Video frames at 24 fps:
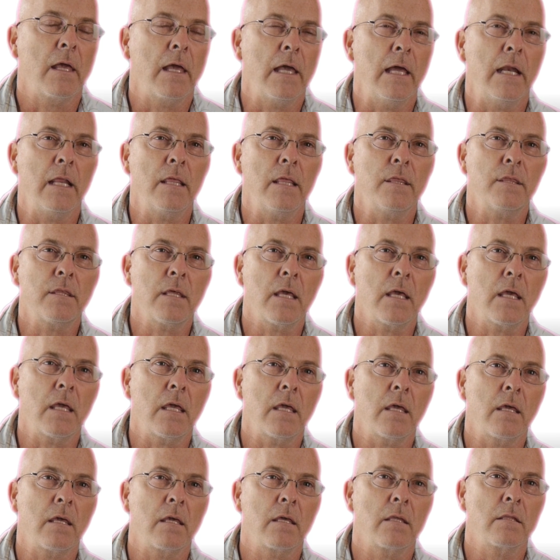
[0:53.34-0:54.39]

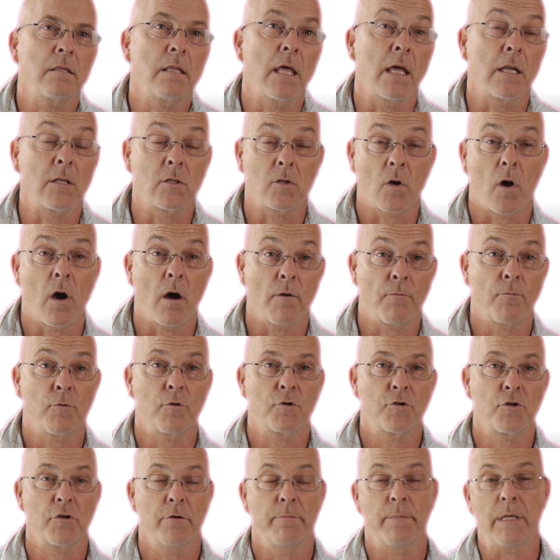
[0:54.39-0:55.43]
anything that is
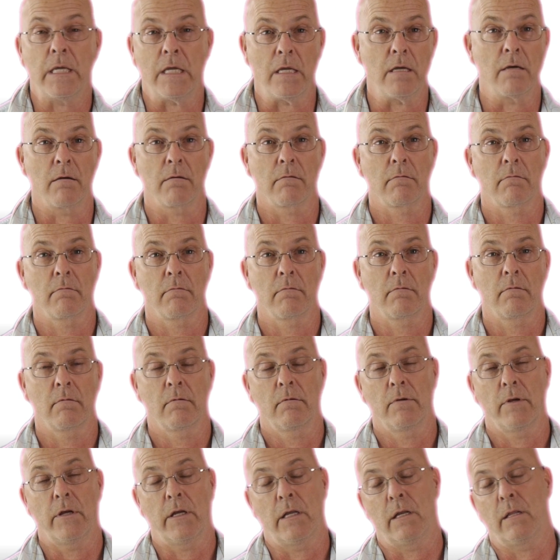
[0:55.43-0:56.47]
offered to me here,
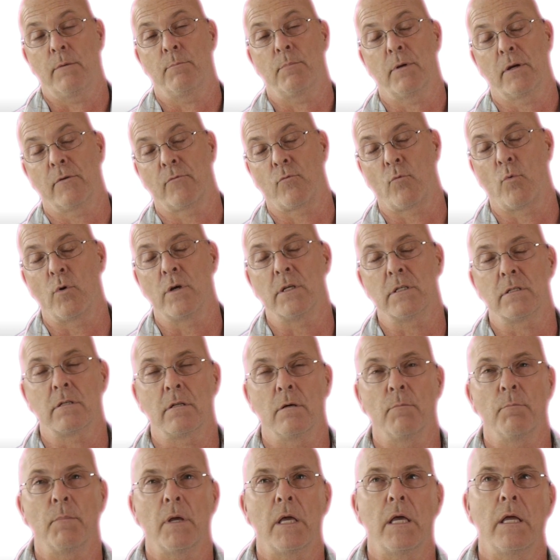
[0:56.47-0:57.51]
any bit of
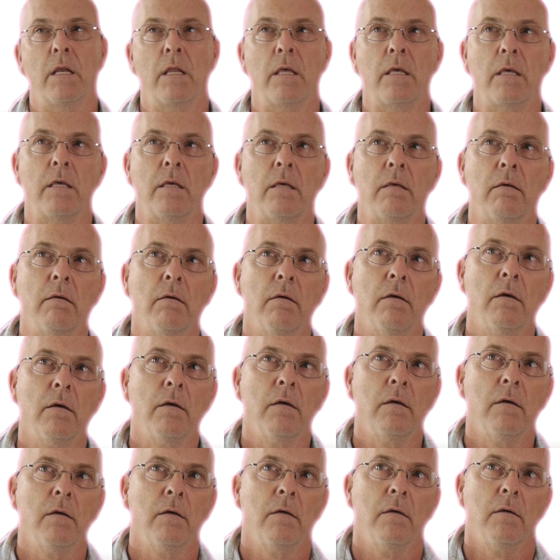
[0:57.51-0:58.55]
wisdom, any
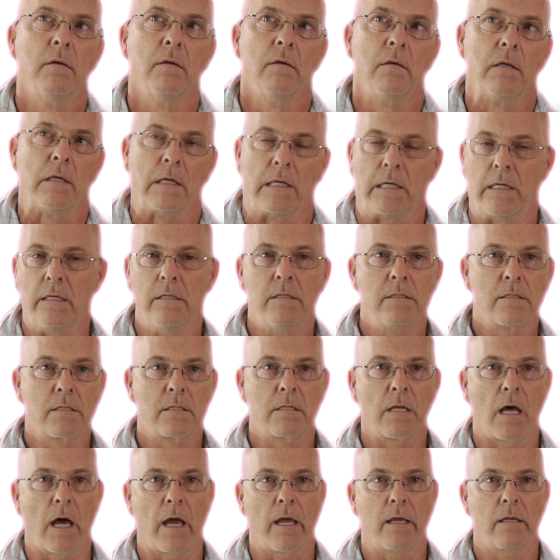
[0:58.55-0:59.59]

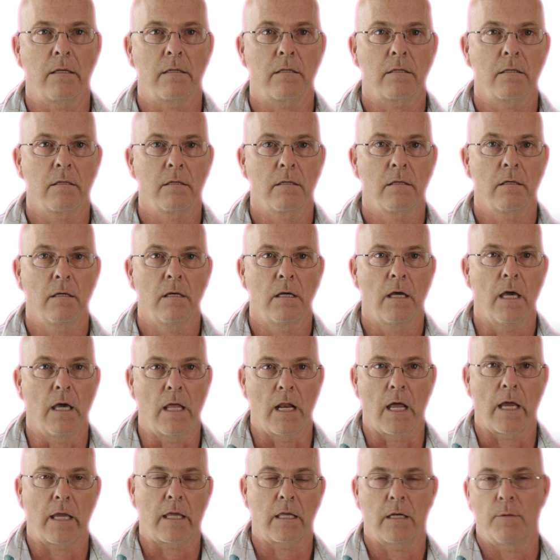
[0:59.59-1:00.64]
insight, and
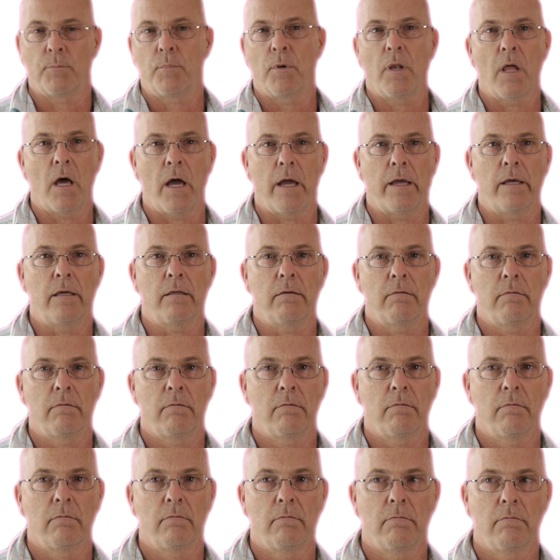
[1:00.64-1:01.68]
I can apply it
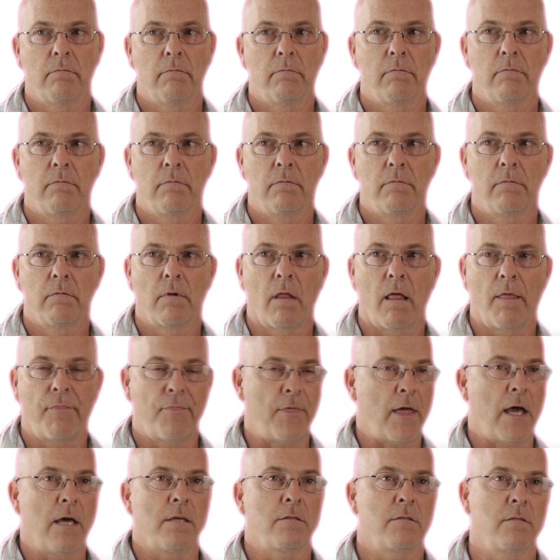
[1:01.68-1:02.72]
a
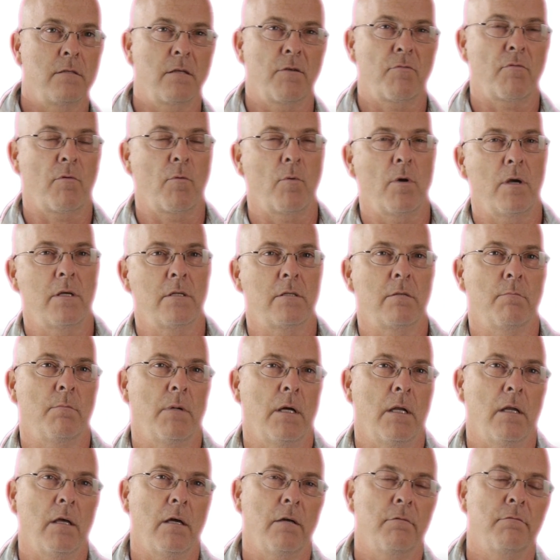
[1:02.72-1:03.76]
thousand different ways in
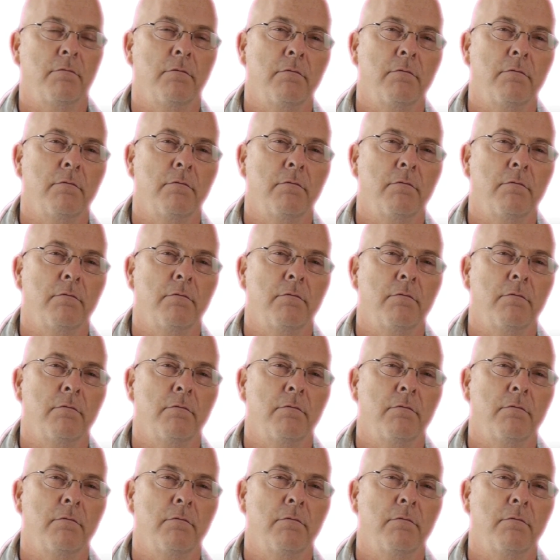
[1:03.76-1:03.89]
my life.